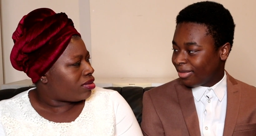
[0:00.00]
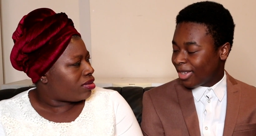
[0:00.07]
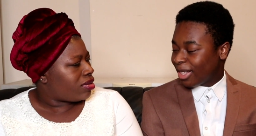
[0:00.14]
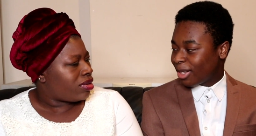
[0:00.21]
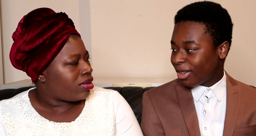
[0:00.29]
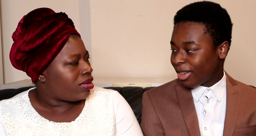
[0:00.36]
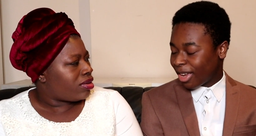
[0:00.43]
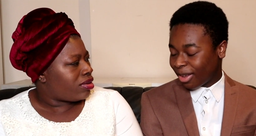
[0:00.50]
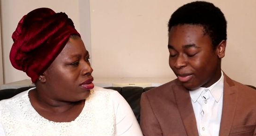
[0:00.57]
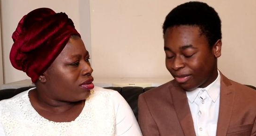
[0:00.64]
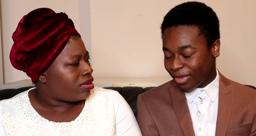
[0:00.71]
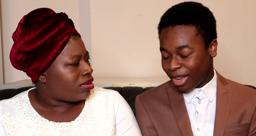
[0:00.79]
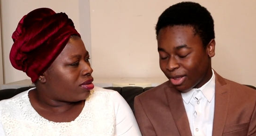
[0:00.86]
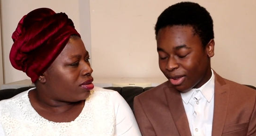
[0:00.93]
Speaker 1: It's okay.
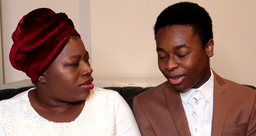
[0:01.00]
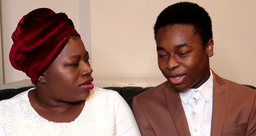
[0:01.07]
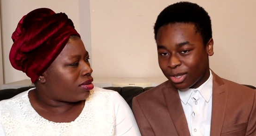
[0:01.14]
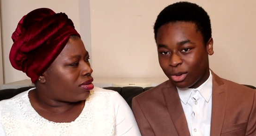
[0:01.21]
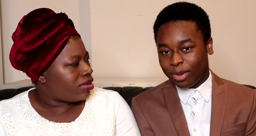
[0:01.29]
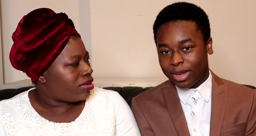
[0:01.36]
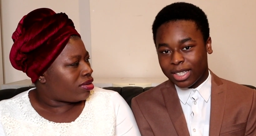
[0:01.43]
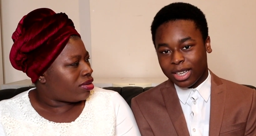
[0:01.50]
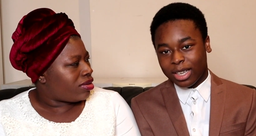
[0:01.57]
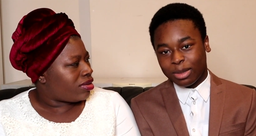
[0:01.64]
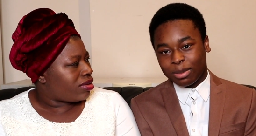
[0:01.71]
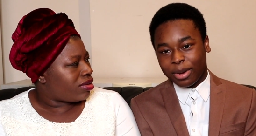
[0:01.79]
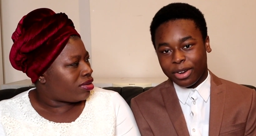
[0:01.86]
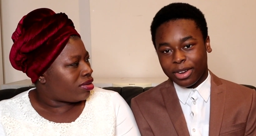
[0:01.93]
I know it's a traumatic
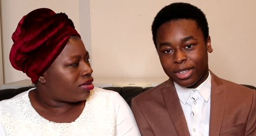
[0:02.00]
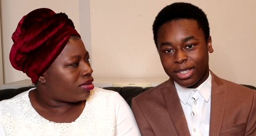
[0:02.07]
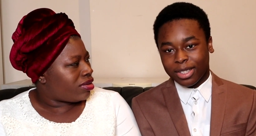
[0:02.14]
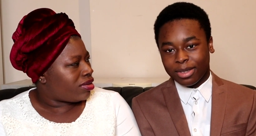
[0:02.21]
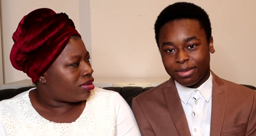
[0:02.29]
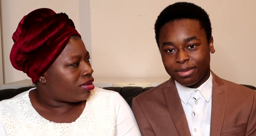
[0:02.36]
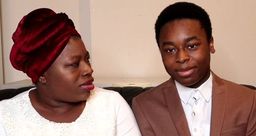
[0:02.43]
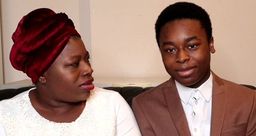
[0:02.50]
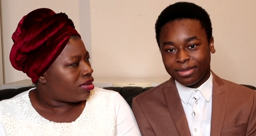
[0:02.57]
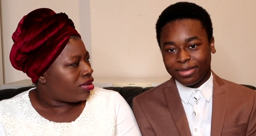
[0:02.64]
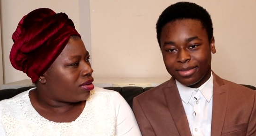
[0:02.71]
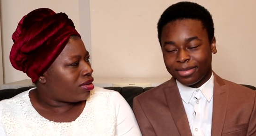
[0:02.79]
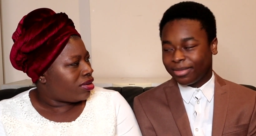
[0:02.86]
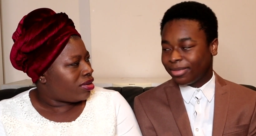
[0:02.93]
experience.
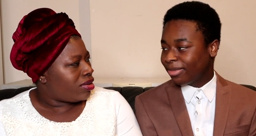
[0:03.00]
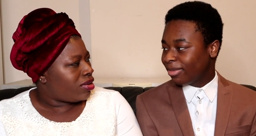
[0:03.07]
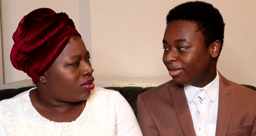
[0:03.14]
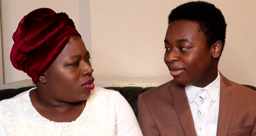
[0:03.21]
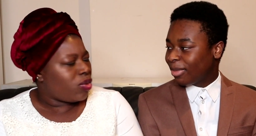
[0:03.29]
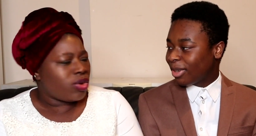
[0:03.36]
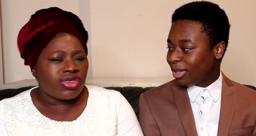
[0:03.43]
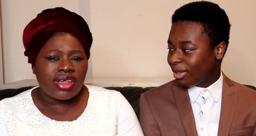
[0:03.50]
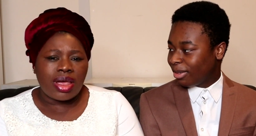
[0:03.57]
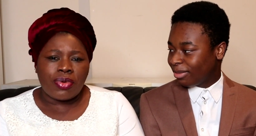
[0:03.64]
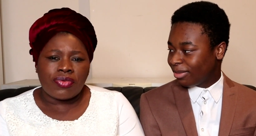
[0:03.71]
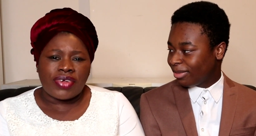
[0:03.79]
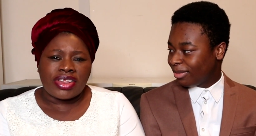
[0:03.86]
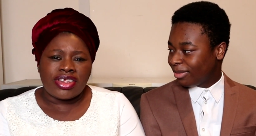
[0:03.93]
Speaker 2: What type
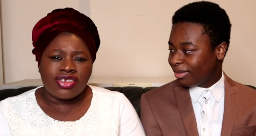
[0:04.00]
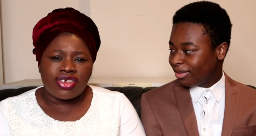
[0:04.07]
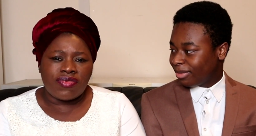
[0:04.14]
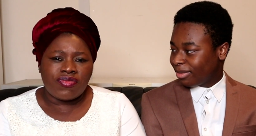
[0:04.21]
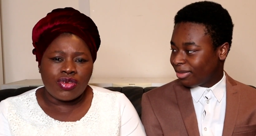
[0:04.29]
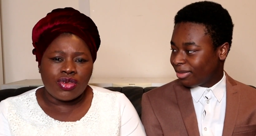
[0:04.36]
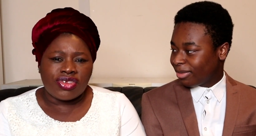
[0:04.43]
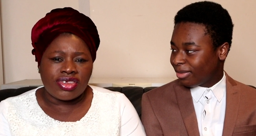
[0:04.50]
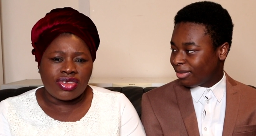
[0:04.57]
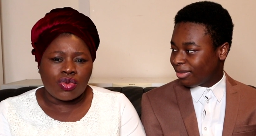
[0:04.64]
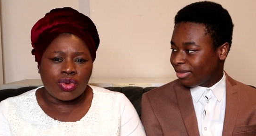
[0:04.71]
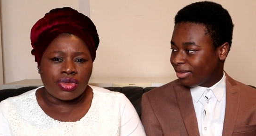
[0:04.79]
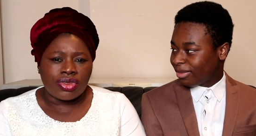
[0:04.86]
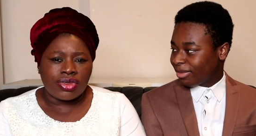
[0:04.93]
of an interview is this
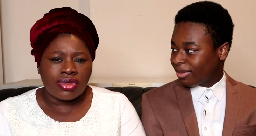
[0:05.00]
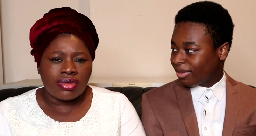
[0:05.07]
for?